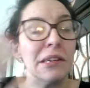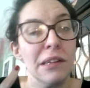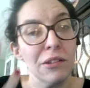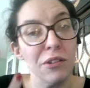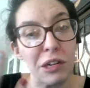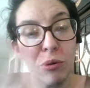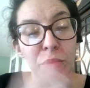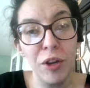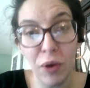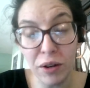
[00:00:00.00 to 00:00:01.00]
"Look, when
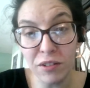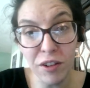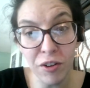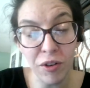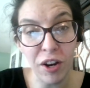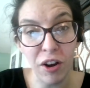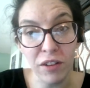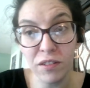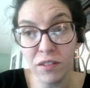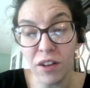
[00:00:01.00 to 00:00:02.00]
we go out to dinner, it
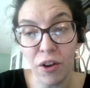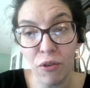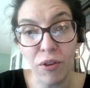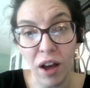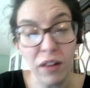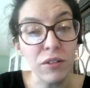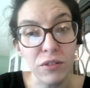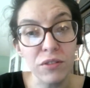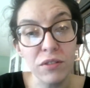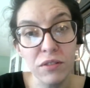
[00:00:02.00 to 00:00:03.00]
costs us
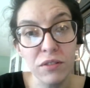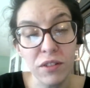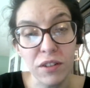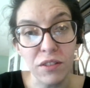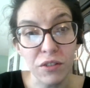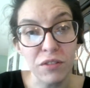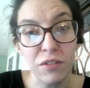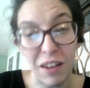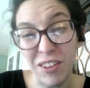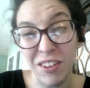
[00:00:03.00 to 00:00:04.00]
$100 because there's
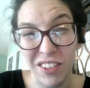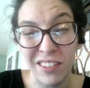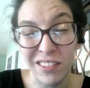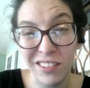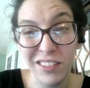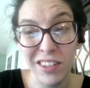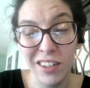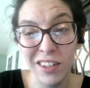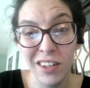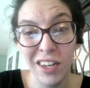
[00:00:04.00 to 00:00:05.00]
7 of us.
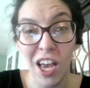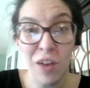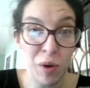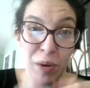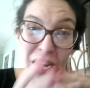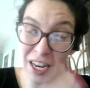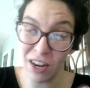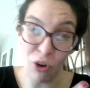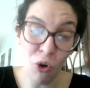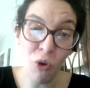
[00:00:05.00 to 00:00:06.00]
And when we eat at
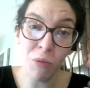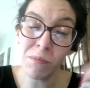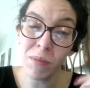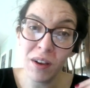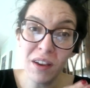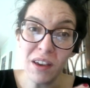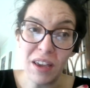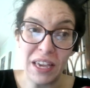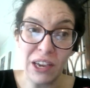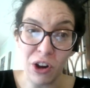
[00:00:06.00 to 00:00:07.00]
home,
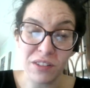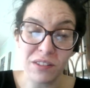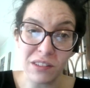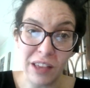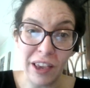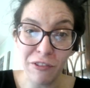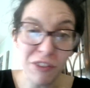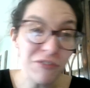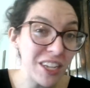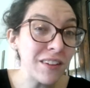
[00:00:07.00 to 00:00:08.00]
it costs us like
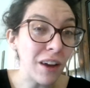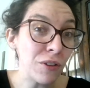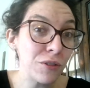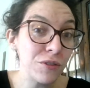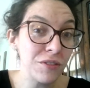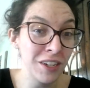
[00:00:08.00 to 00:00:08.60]
$15.